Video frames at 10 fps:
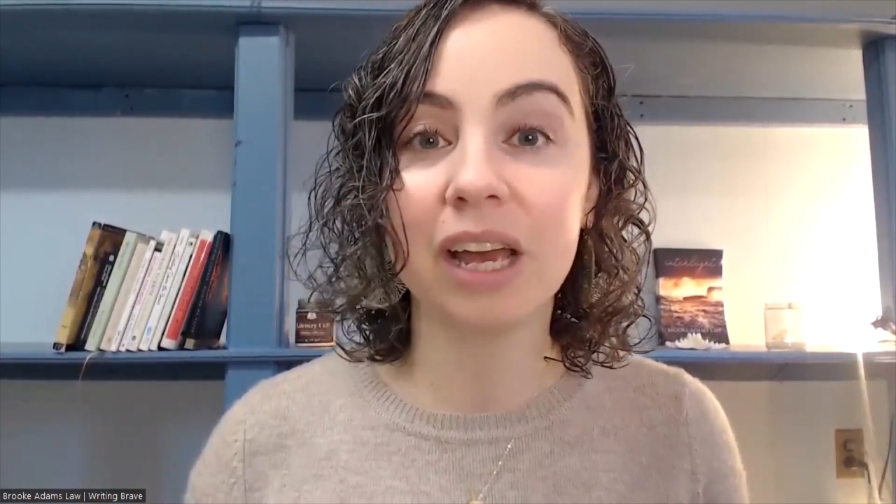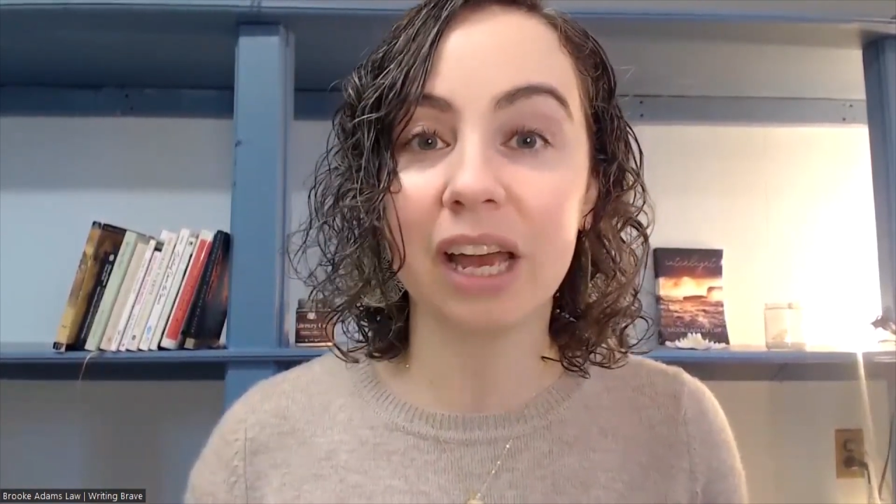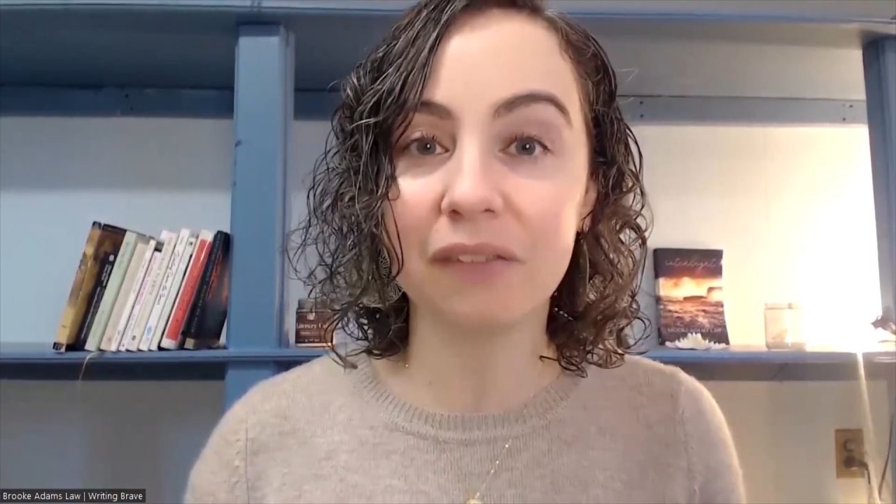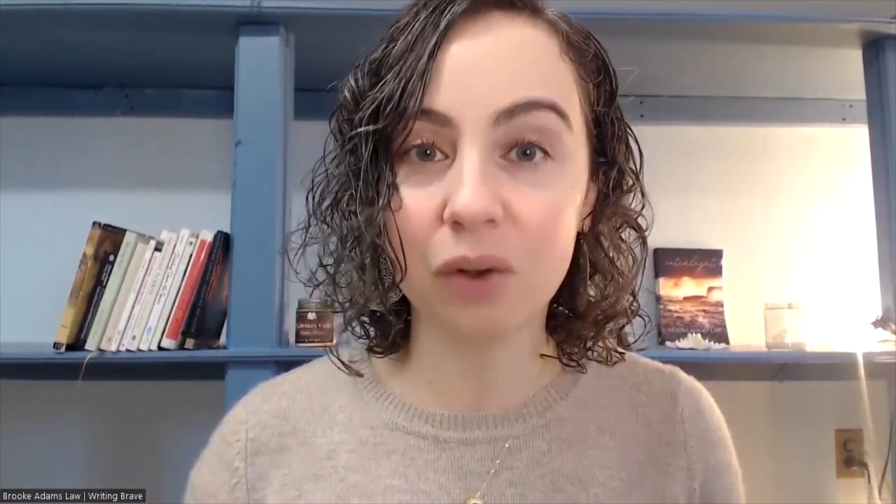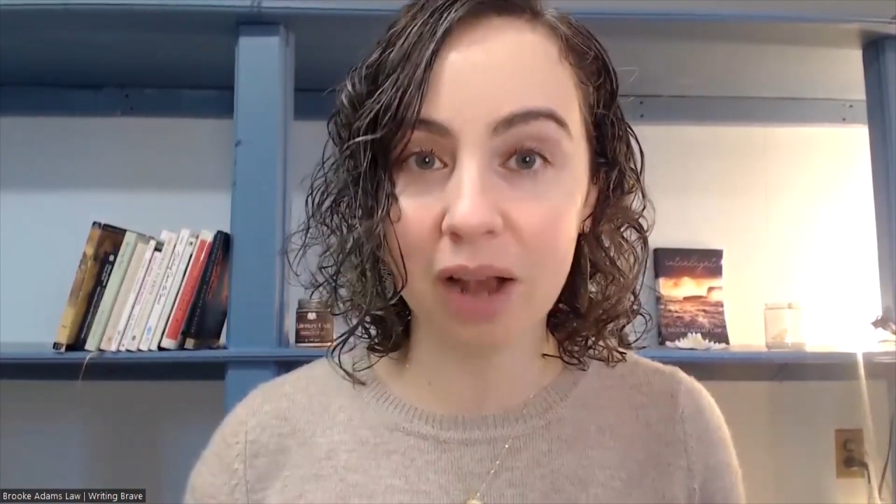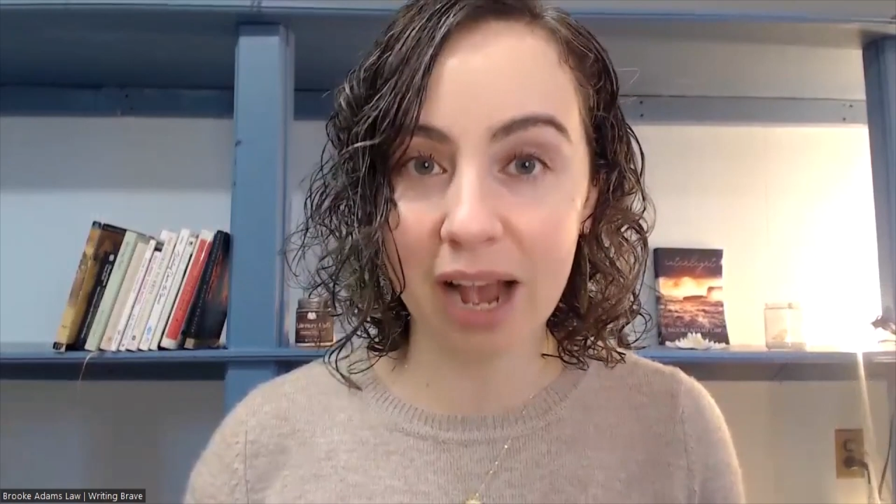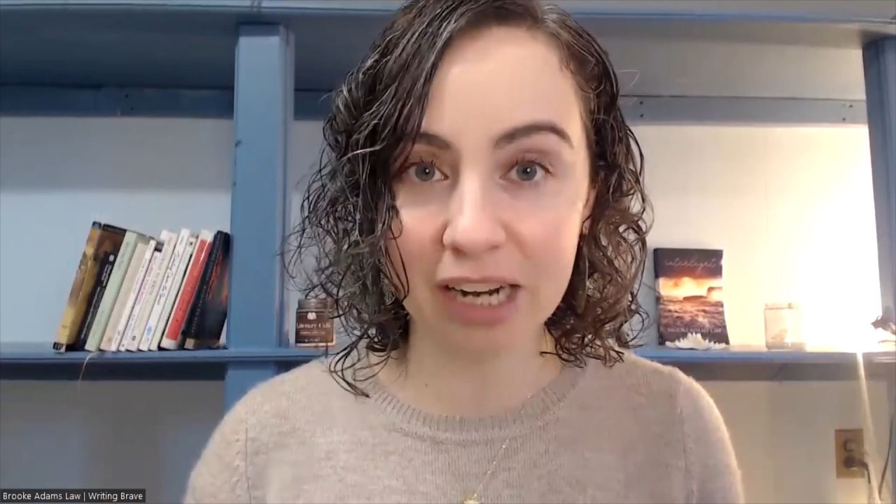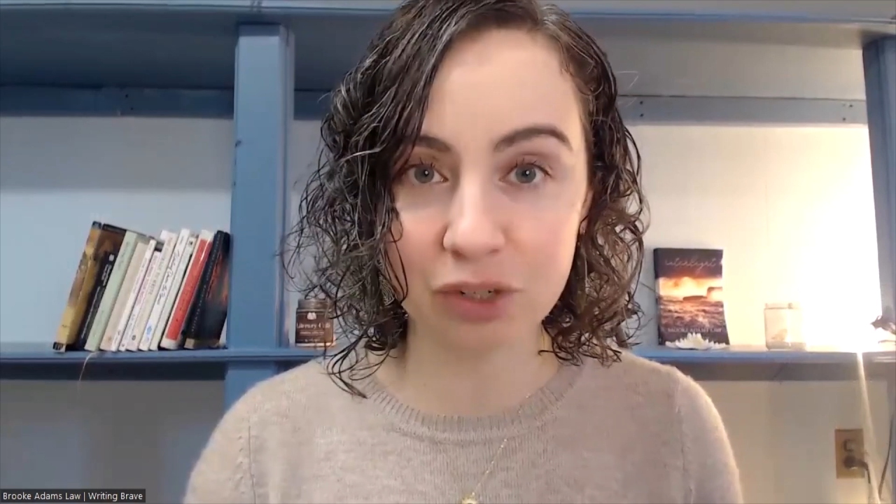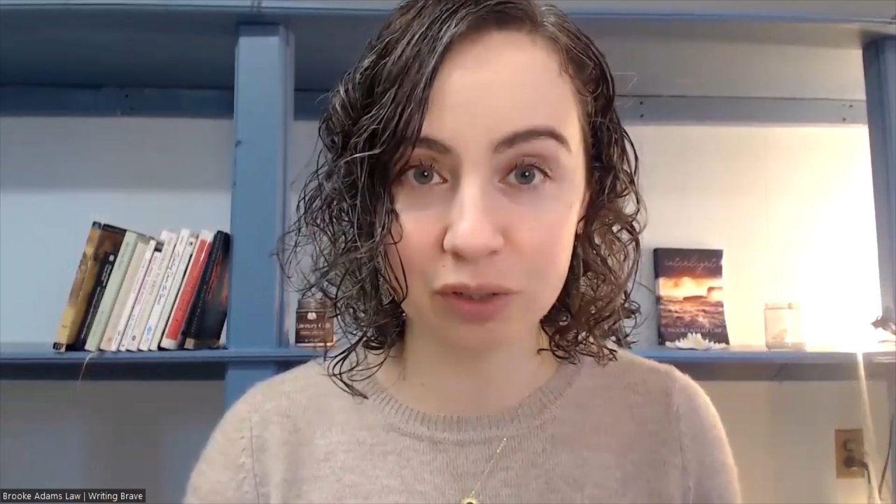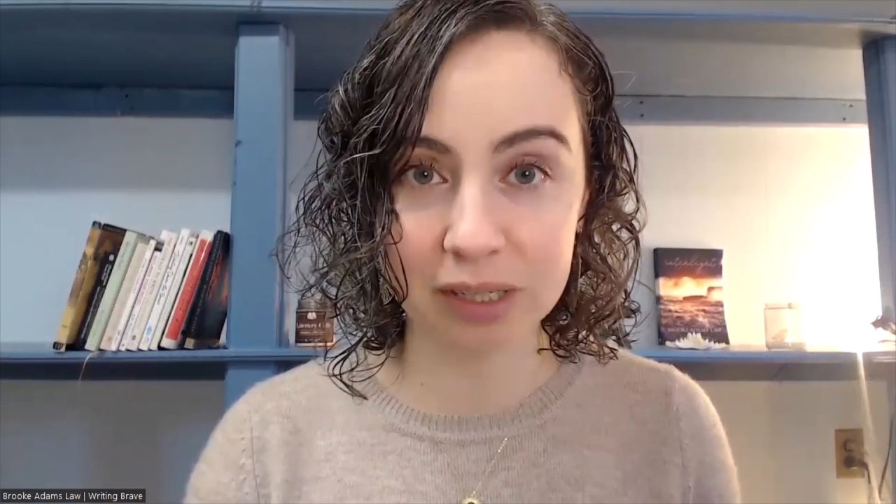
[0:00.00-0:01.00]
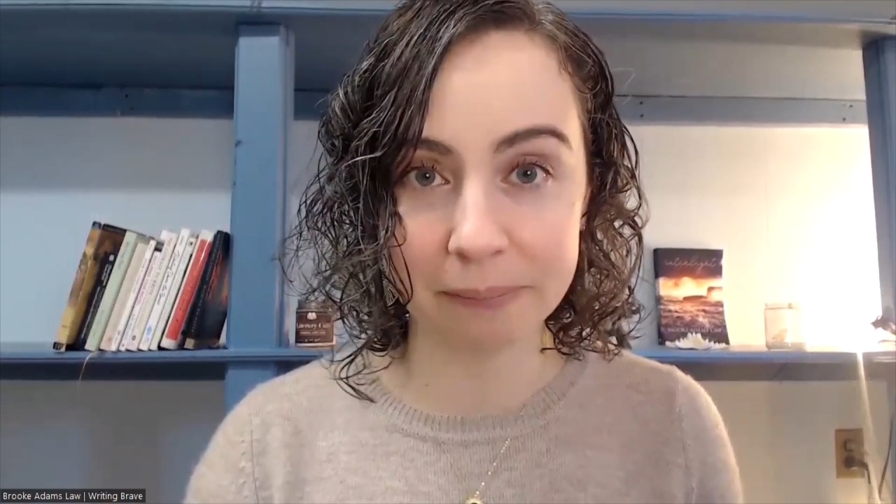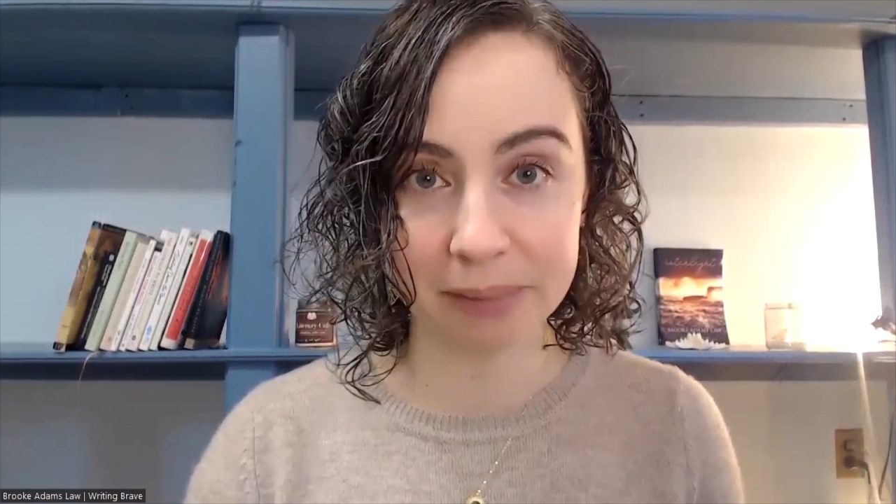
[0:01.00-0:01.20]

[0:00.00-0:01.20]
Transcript: if you're actually